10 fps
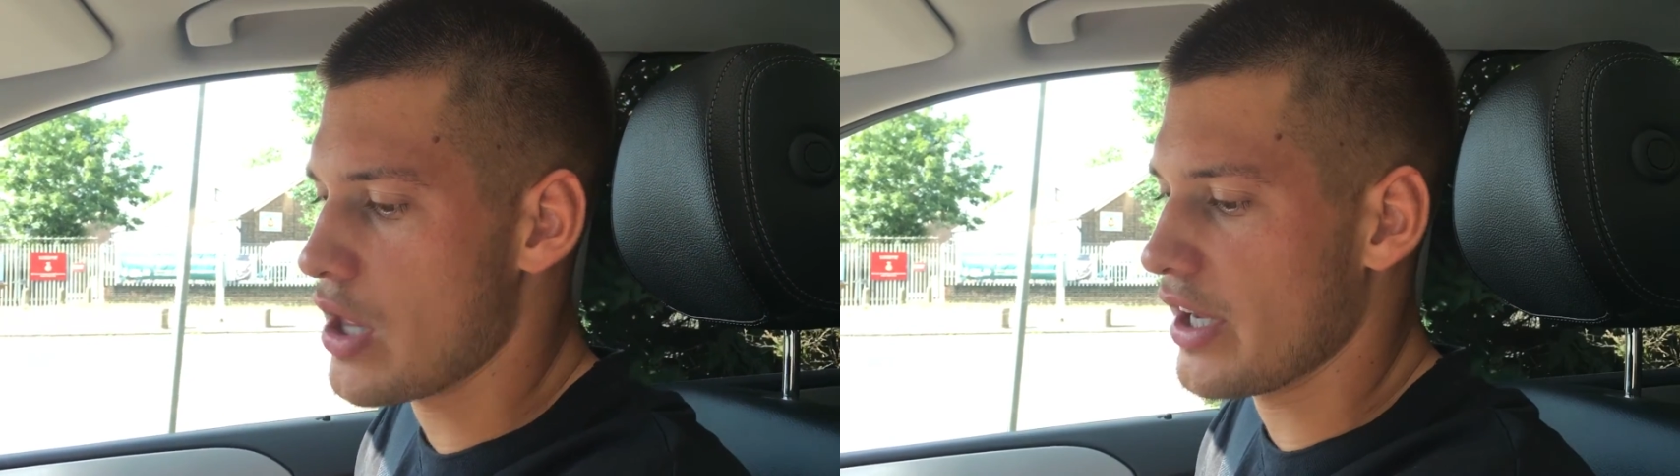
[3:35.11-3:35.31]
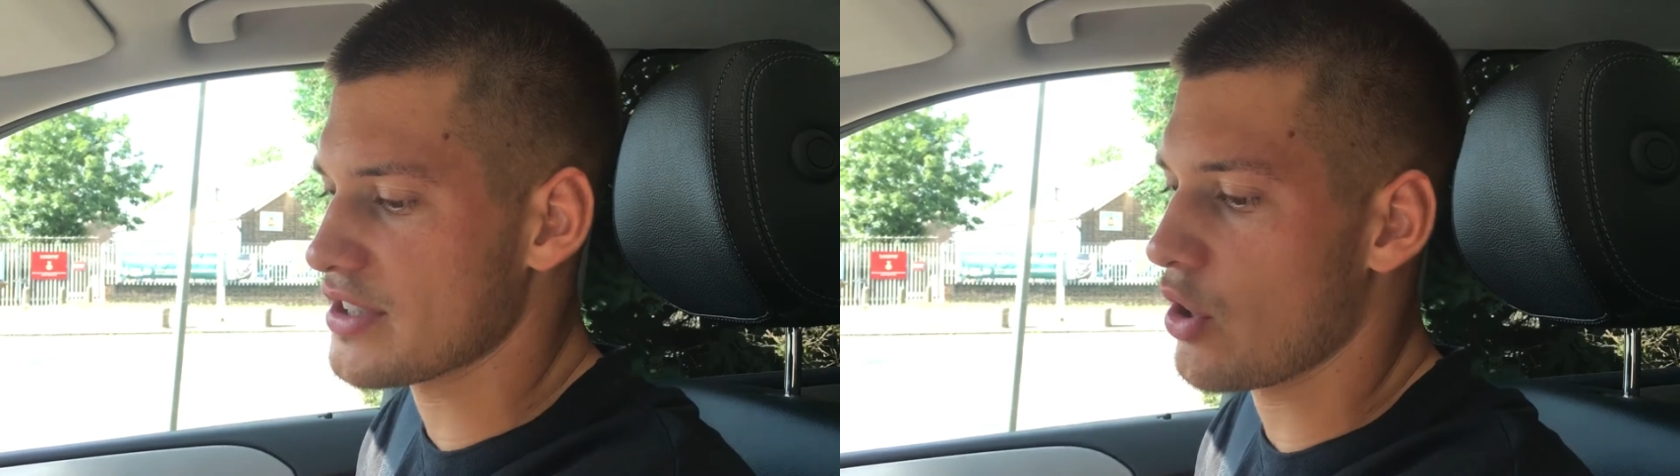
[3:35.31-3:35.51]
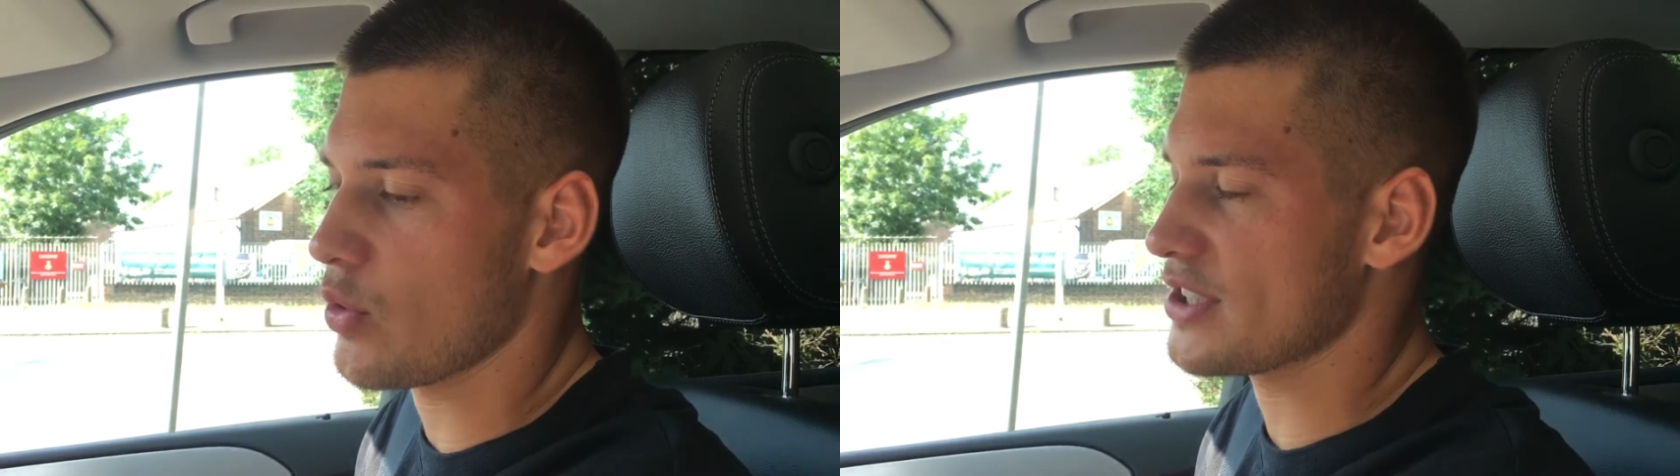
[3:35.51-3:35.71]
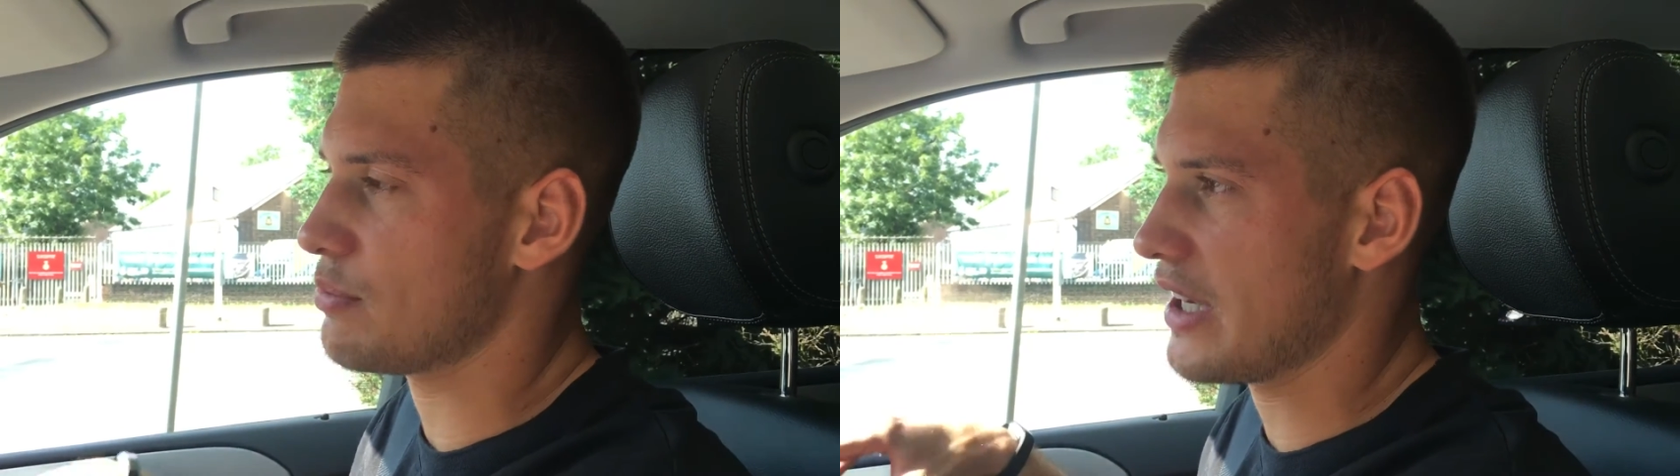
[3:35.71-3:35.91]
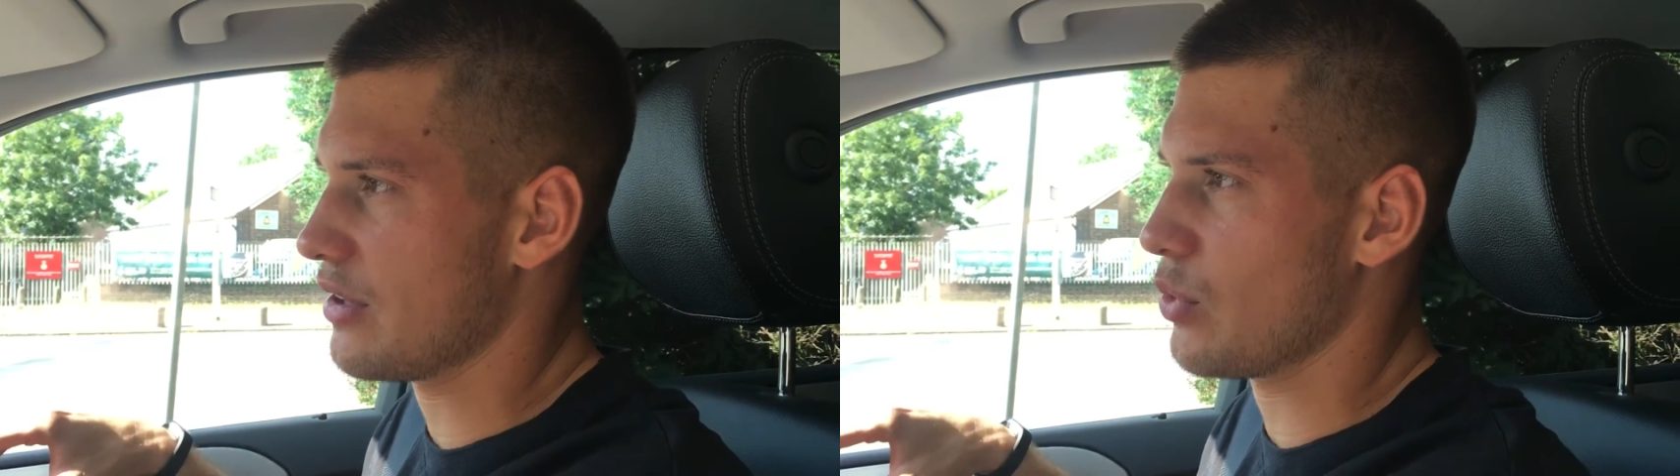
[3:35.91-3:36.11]
he's always
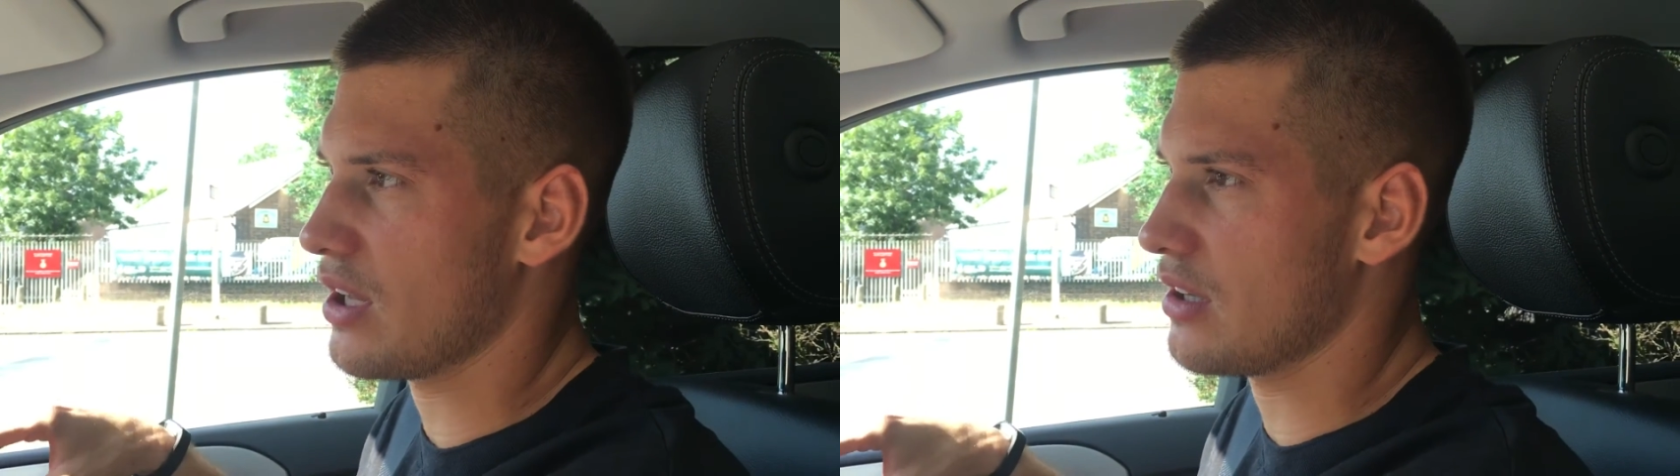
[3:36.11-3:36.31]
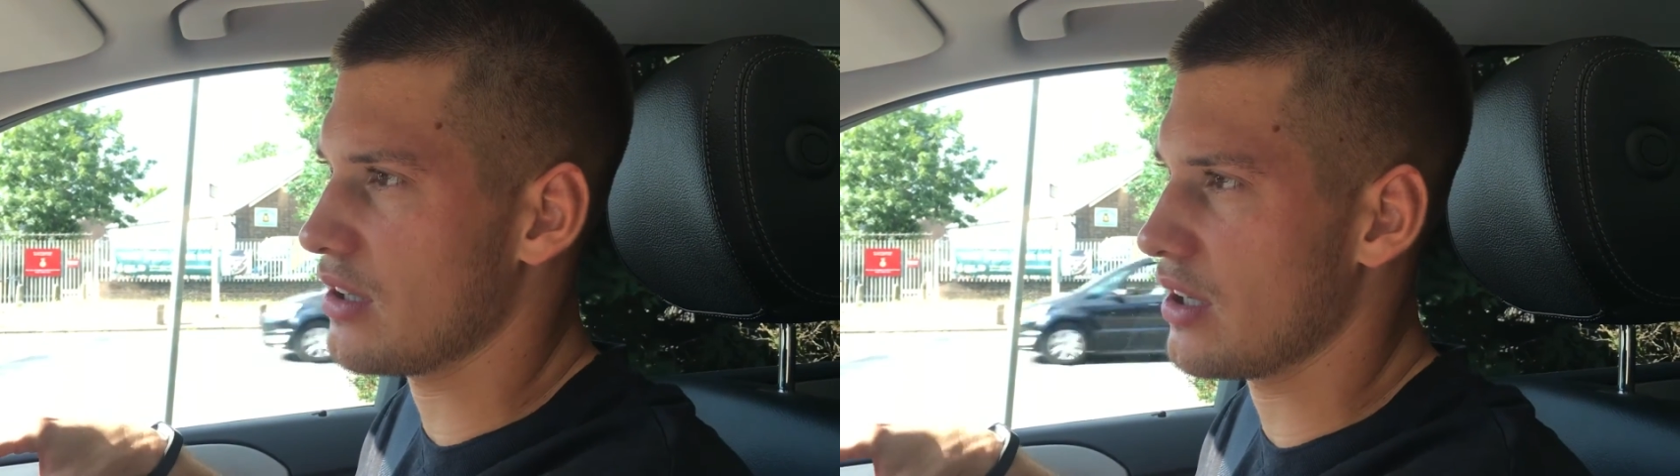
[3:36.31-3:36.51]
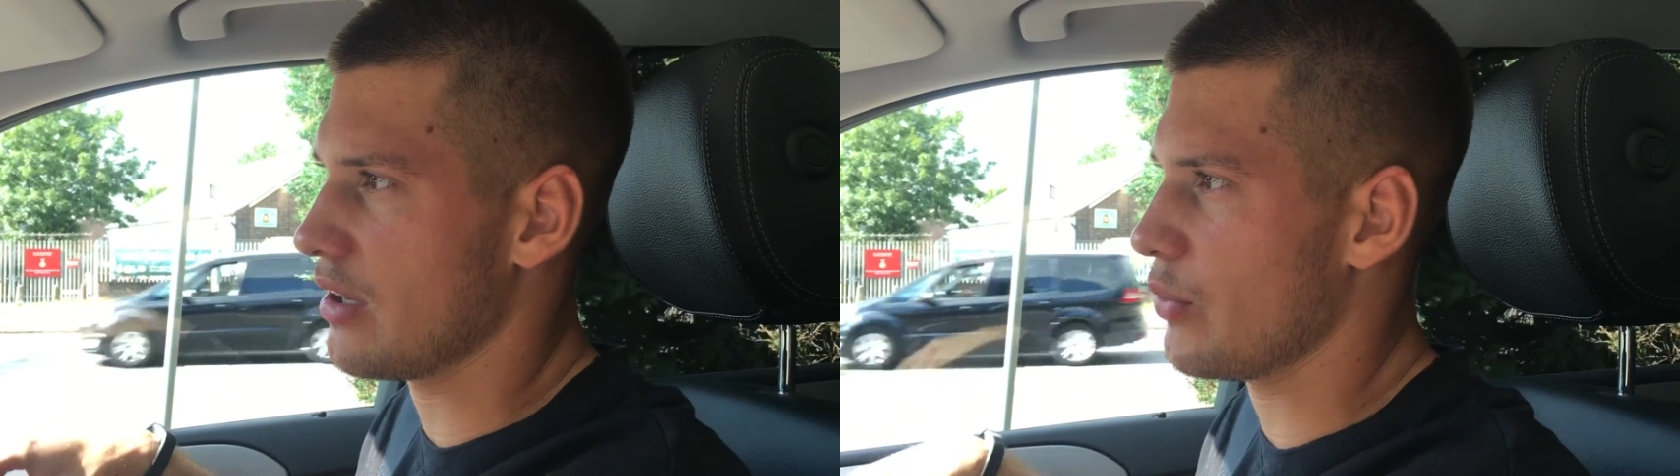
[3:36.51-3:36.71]
played well